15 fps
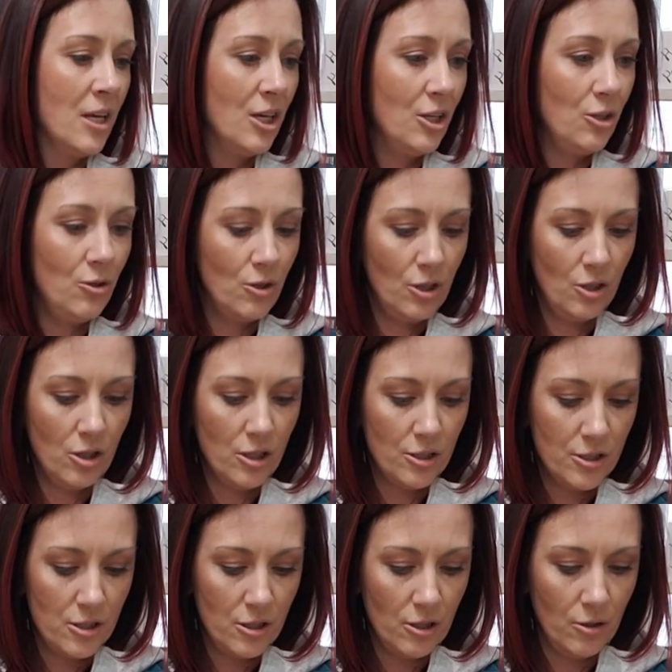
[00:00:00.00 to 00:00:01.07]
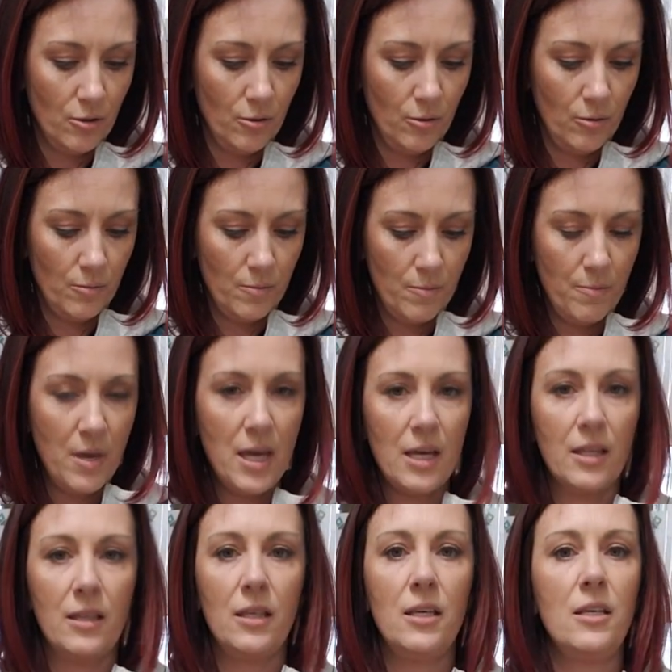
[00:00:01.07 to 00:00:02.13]
You can also
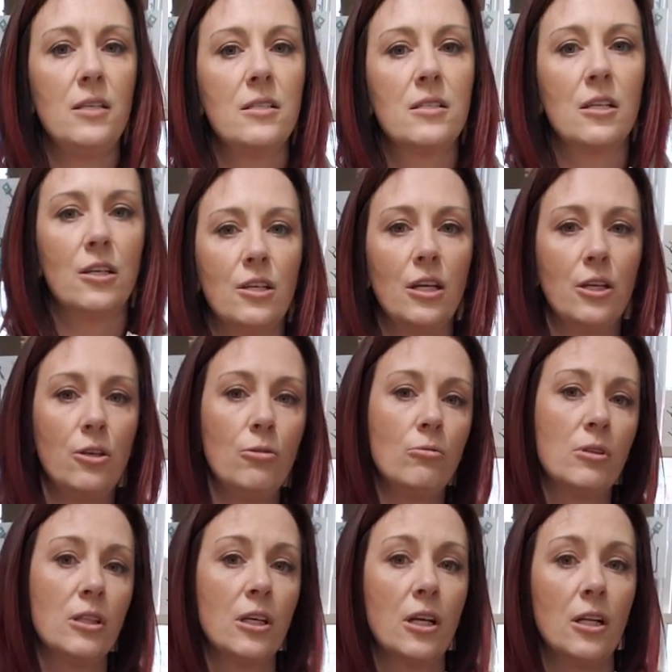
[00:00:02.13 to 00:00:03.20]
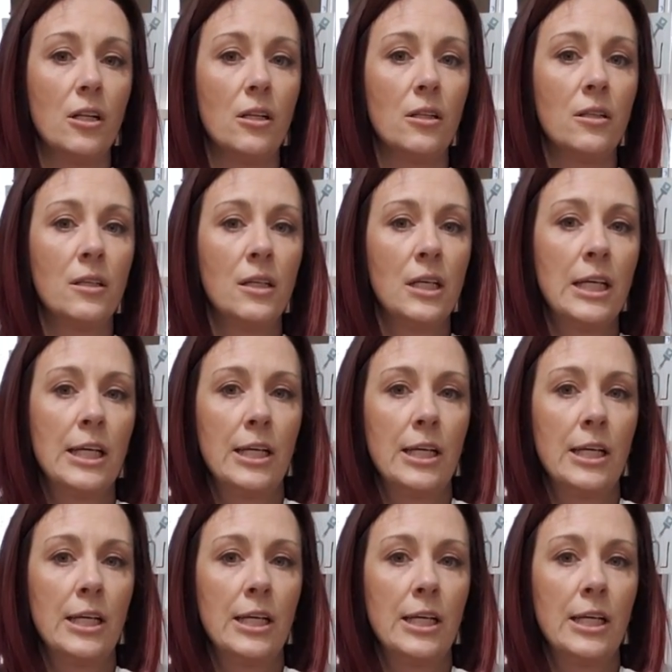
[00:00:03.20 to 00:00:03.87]
make these a cute little